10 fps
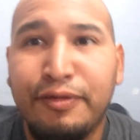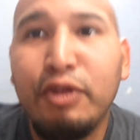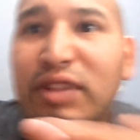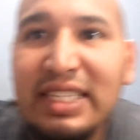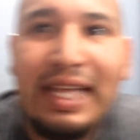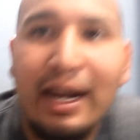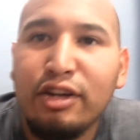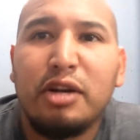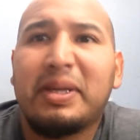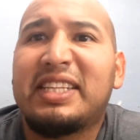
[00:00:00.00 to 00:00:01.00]
There's a few things that I
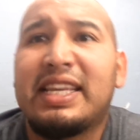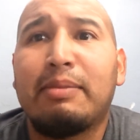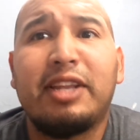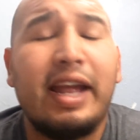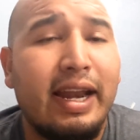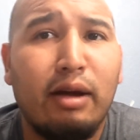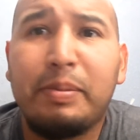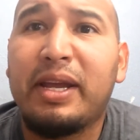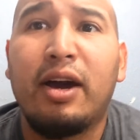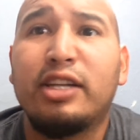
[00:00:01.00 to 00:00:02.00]
learned about this game today, and I'll
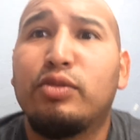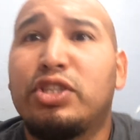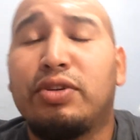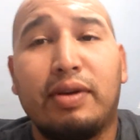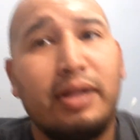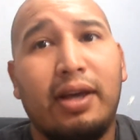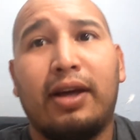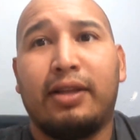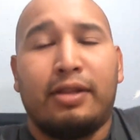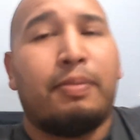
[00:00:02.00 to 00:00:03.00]
be honest with you.
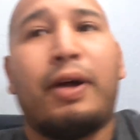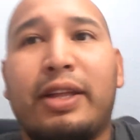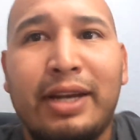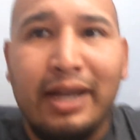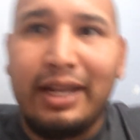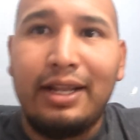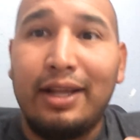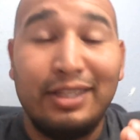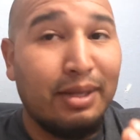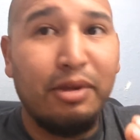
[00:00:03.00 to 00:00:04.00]
Uh, you're probably not going
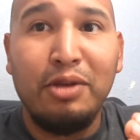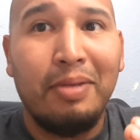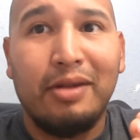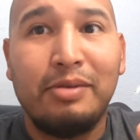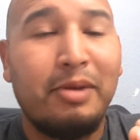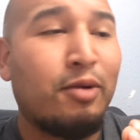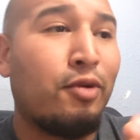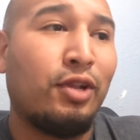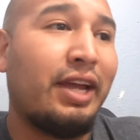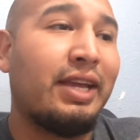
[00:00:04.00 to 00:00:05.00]
to, uh, some of you probably
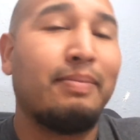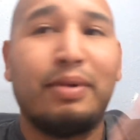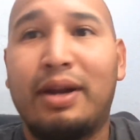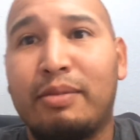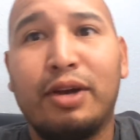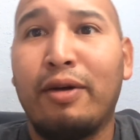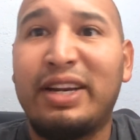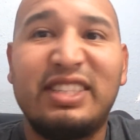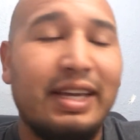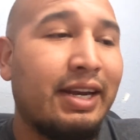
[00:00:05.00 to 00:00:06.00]
might, won't like it, but I'm going to go
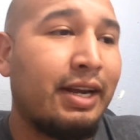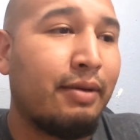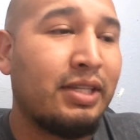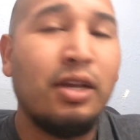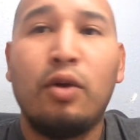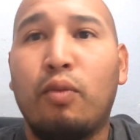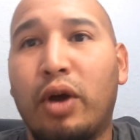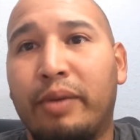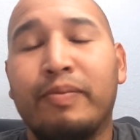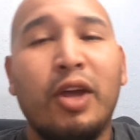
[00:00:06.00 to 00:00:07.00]
ahead and say it anyways.
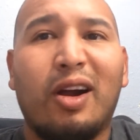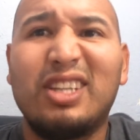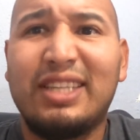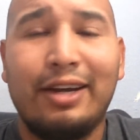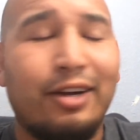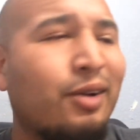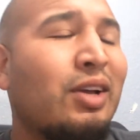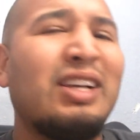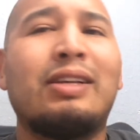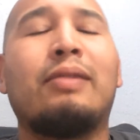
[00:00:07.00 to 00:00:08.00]
One, our center
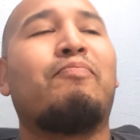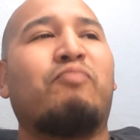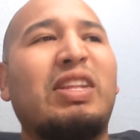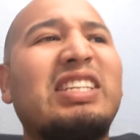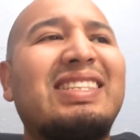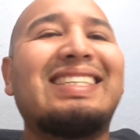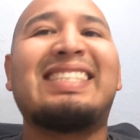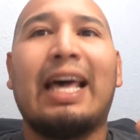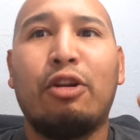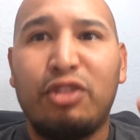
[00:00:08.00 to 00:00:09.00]
needs to
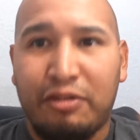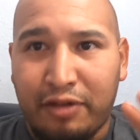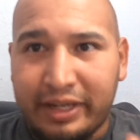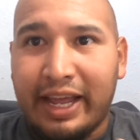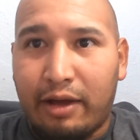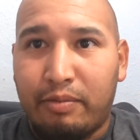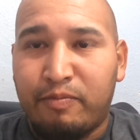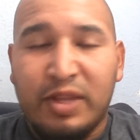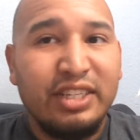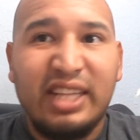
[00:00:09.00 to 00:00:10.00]
settle the fuck down.
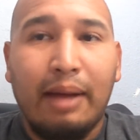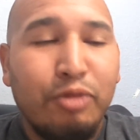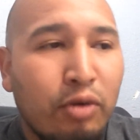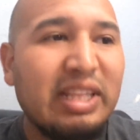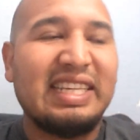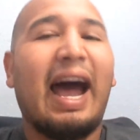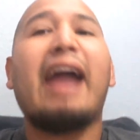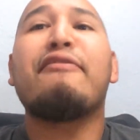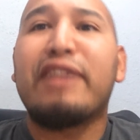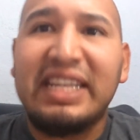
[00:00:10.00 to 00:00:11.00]
Stop throwing these
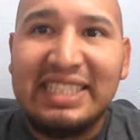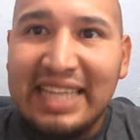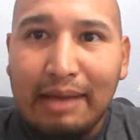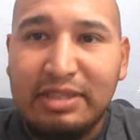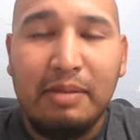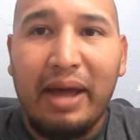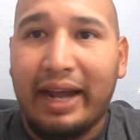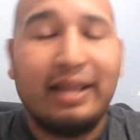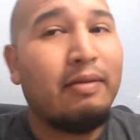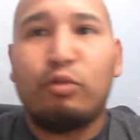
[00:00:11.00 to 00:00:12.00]
high freaking snaps in the
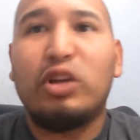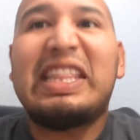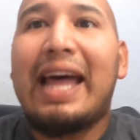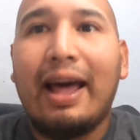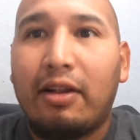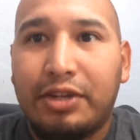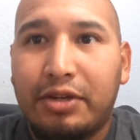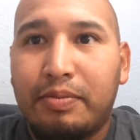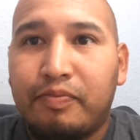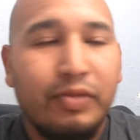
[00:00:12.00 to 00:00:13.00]
back. What the hell,
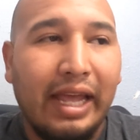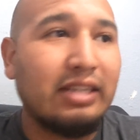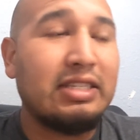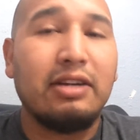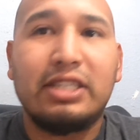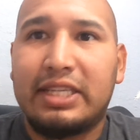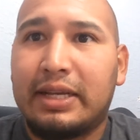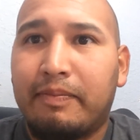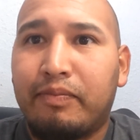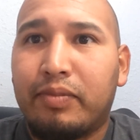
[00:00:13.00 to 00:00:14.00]
dude? Like,
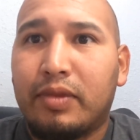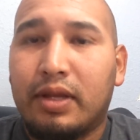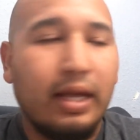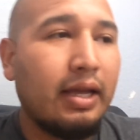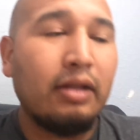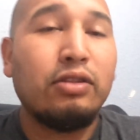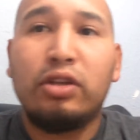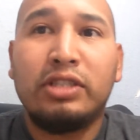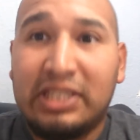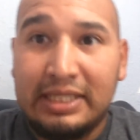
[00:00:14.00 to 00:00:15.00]
seriously. Like, uh,
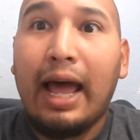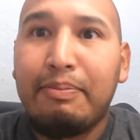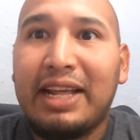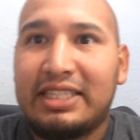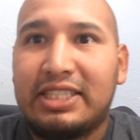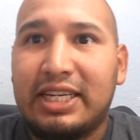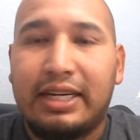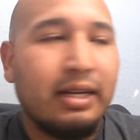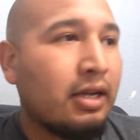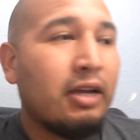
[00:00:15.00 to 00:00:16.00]
stop that
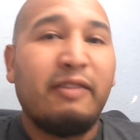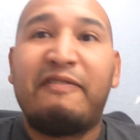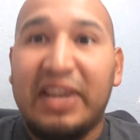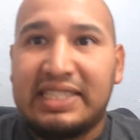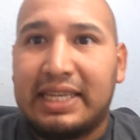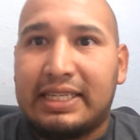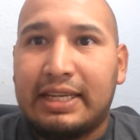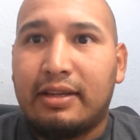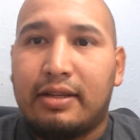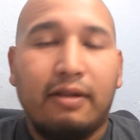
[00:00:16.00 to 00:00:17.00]
shit. Fix
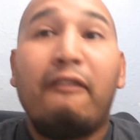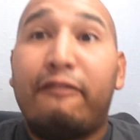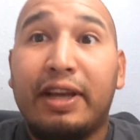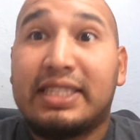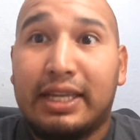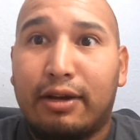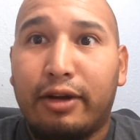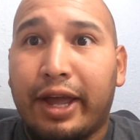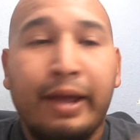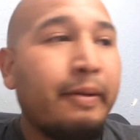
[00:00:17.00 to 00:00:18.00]
it. Fix it,
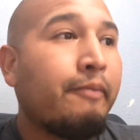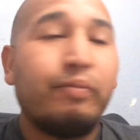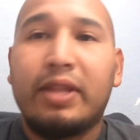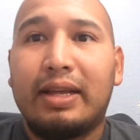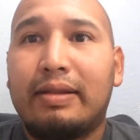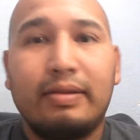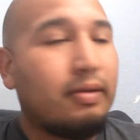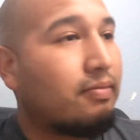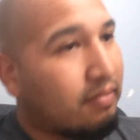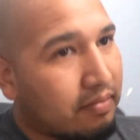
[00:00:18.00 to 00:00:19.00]
okay? All
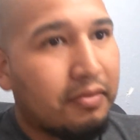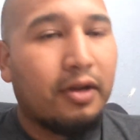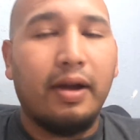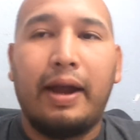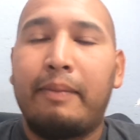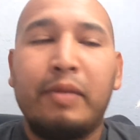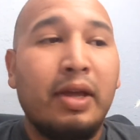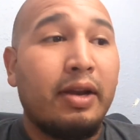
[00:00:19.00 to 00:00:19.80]
right.